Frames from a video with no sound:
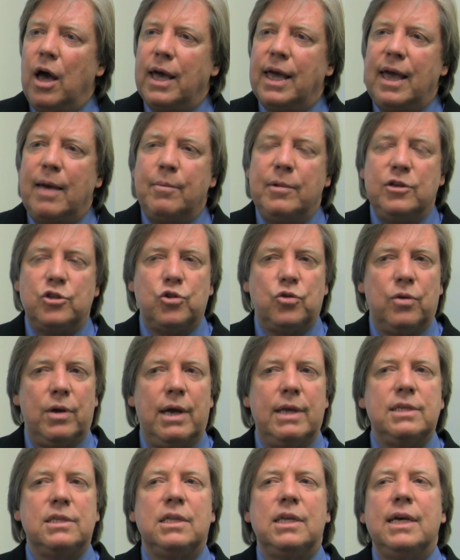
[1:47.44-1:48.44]
can be
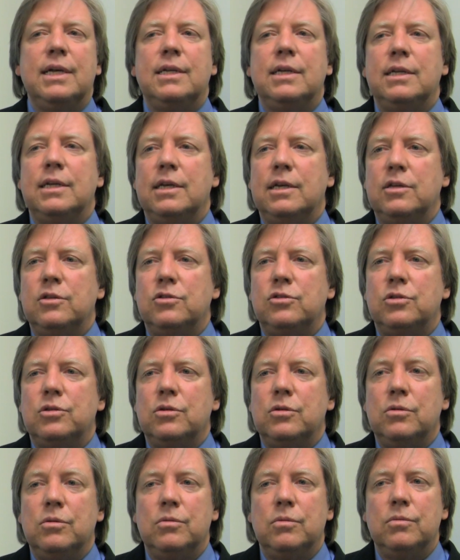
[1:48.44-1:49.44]
translated
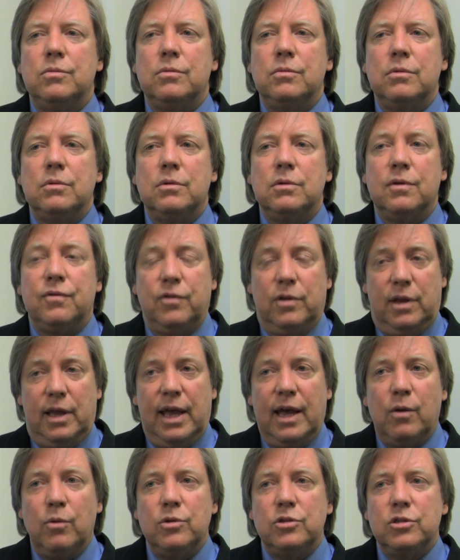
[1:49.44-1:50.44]
into different
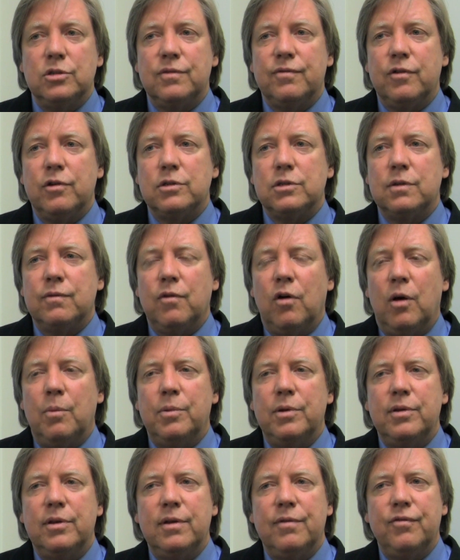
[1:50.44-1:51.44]
languages, first of all,
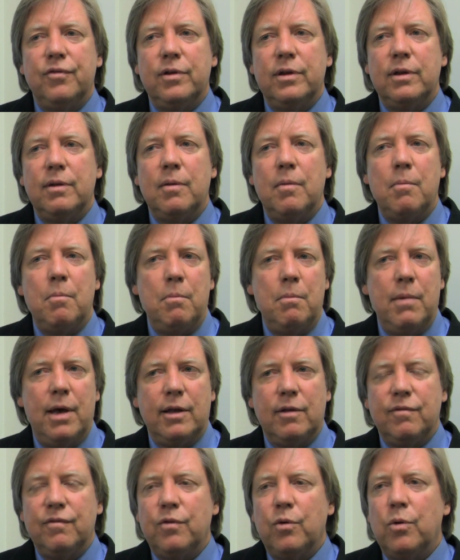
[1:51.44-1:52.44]
but different
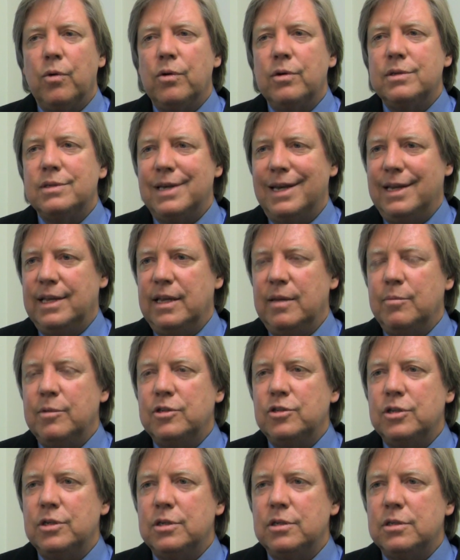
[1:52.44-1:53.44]
metaphors and
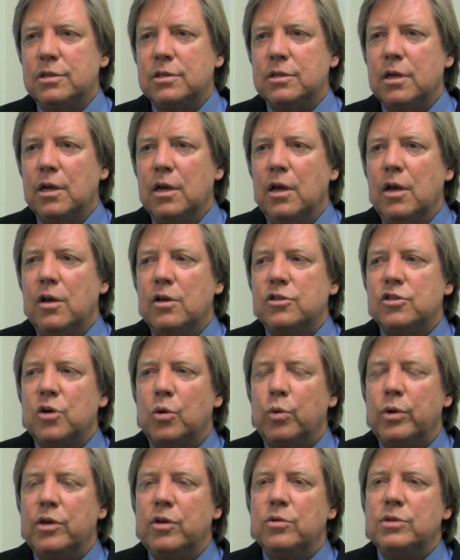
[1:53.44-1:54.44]
images. So
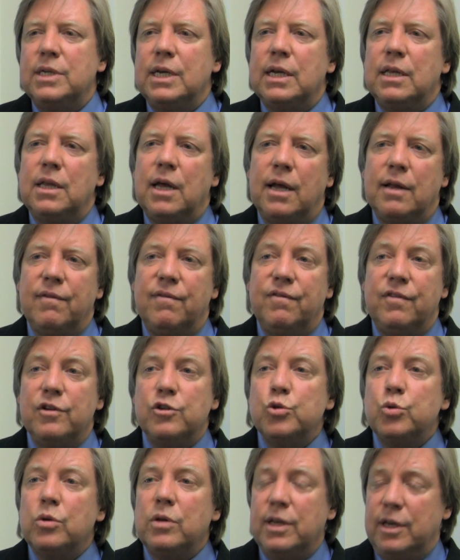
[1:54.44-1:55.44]
we're using a lot of
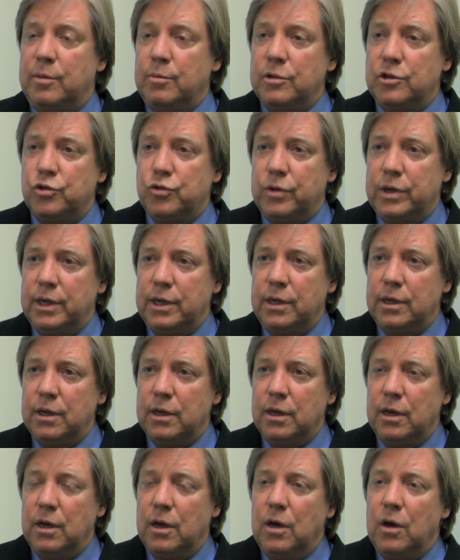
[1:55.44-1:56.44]
visual imagery,
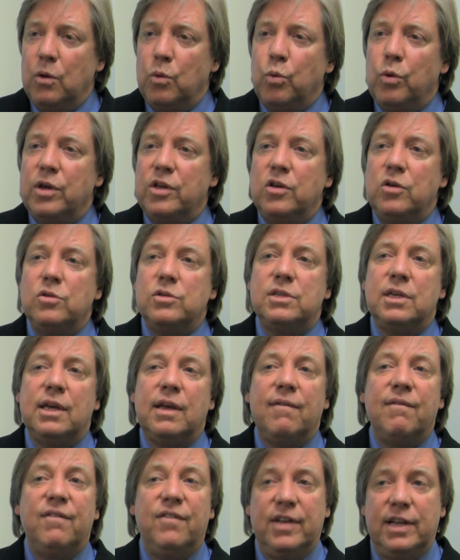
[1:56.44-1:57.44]
we're
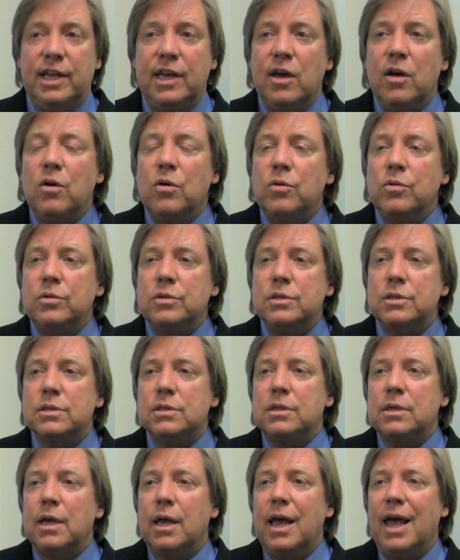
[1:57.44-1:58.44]
using
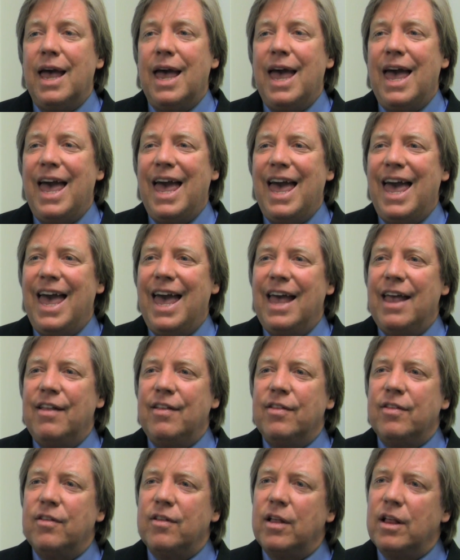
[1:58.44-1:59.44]
videos,
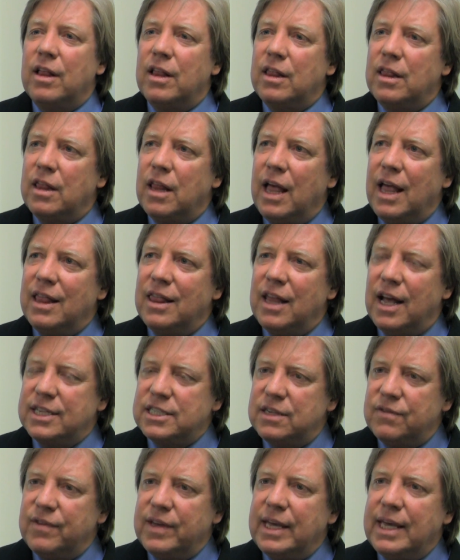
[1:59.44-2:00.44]
and
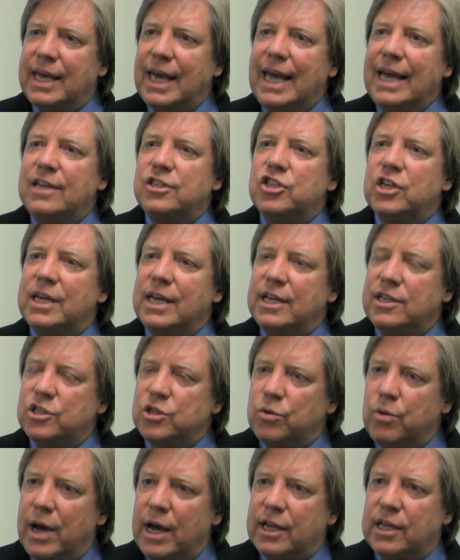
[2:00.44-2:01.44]
lots of engaging
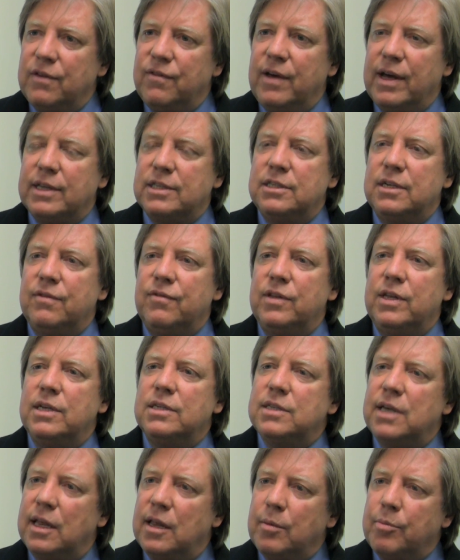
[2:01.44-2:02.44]
interactive activities
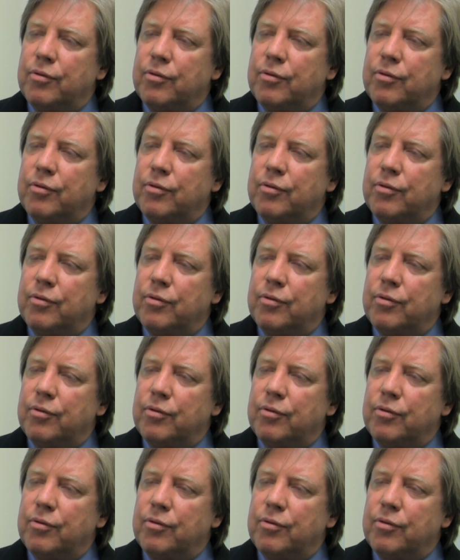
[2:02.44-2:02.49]
that are